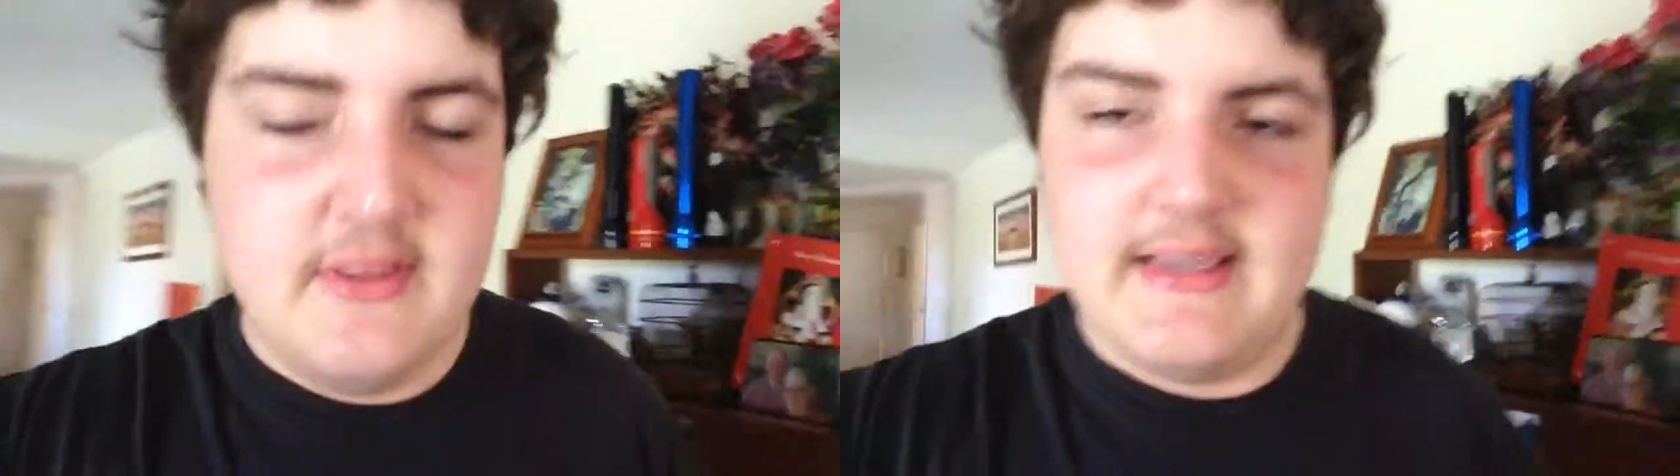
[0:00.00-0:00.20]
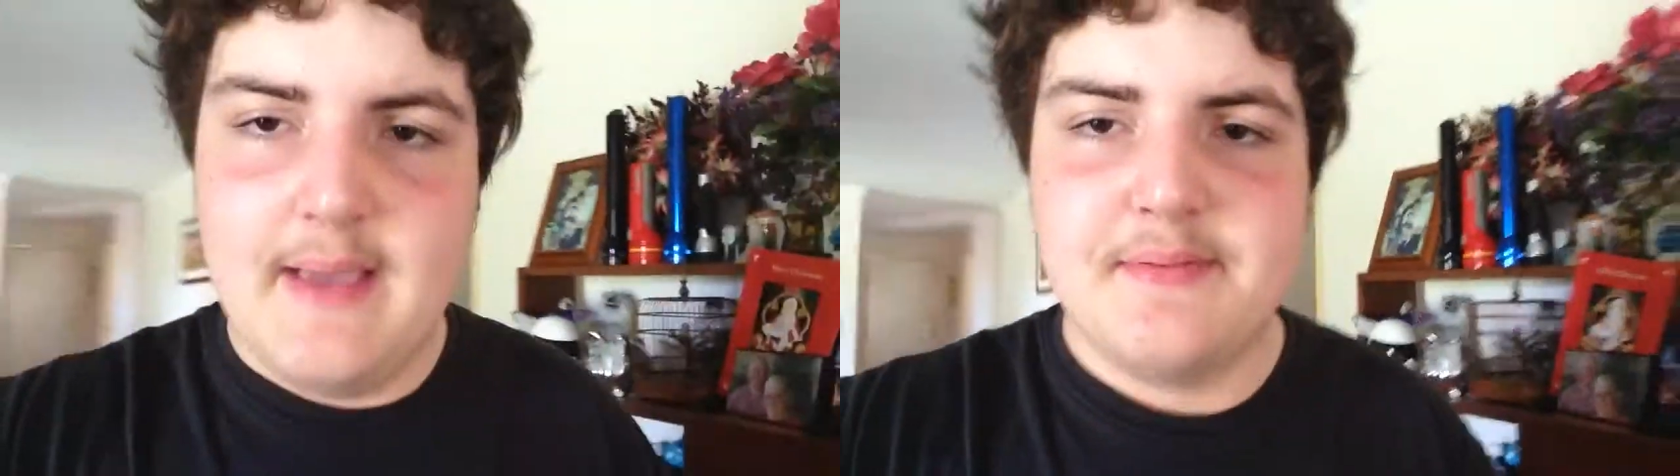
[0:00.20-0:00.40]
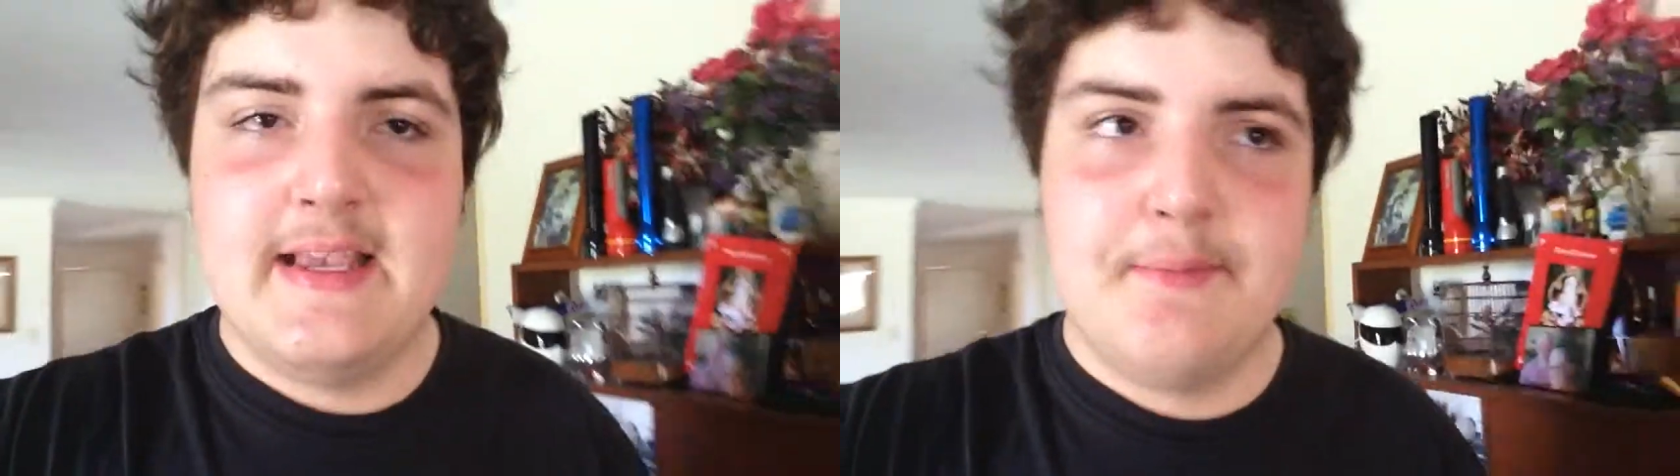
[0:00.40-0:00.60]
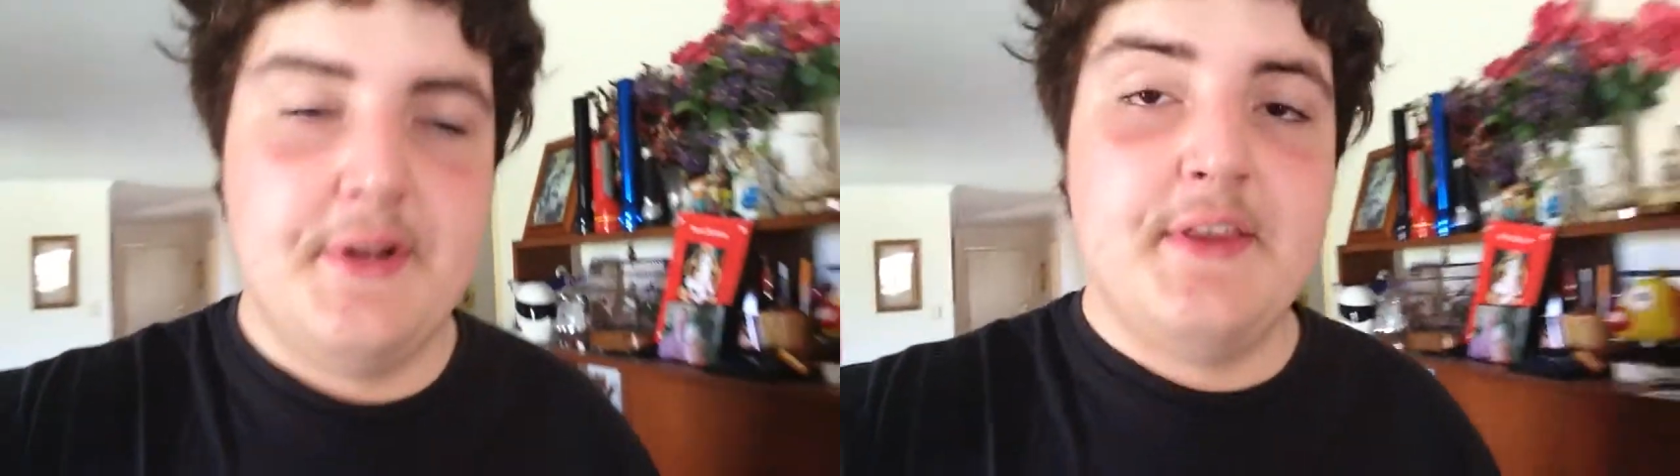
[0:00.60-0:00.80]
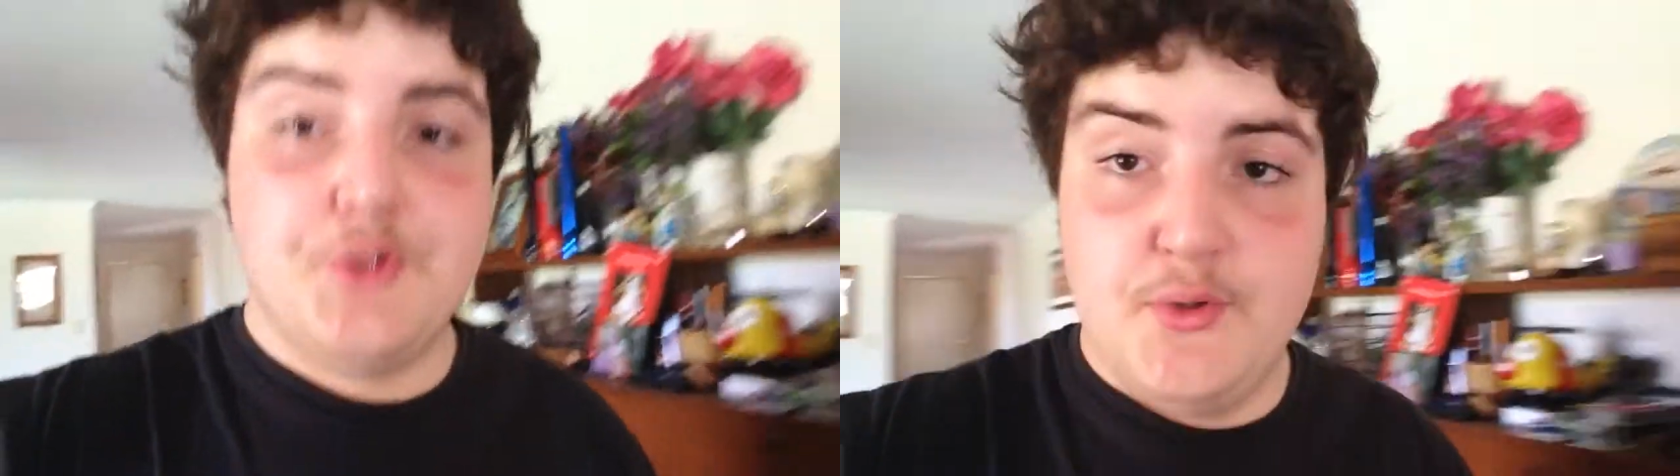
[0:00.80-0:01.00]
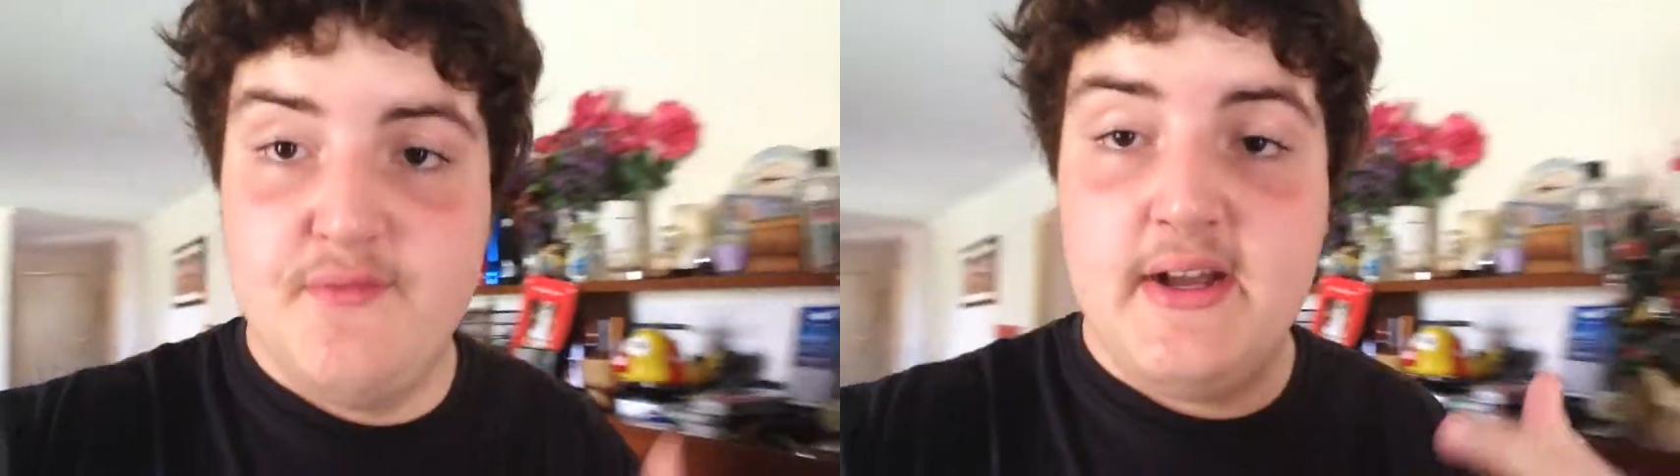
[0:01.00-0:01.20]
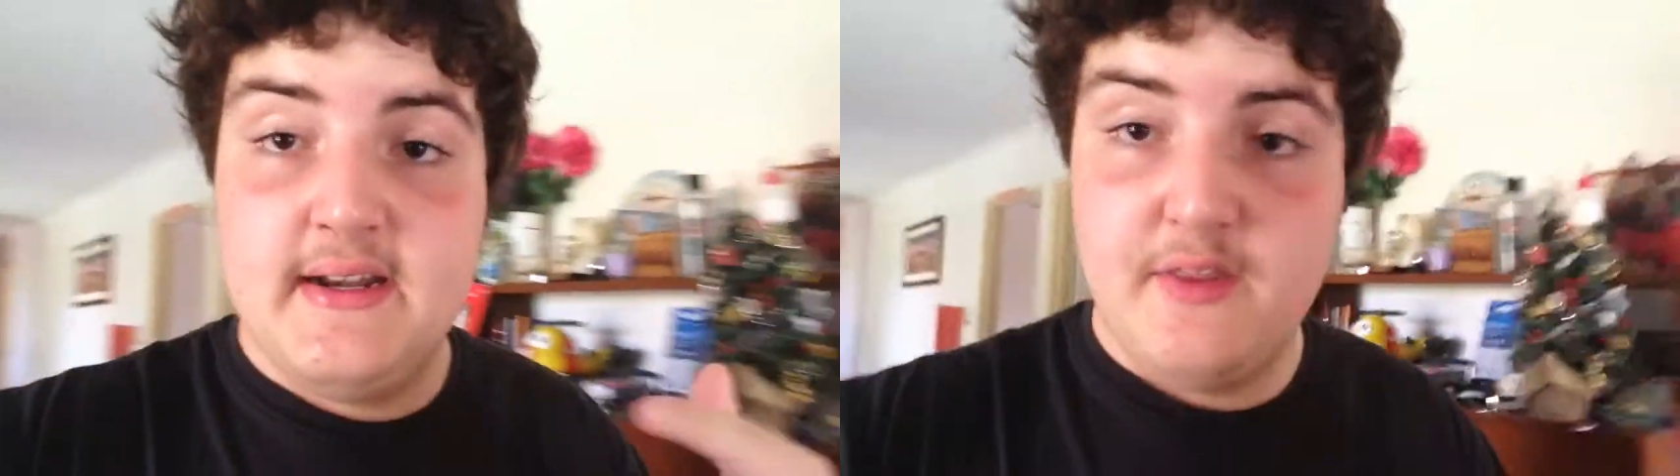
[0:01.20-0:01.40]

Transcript: so they're kept separate unless you invite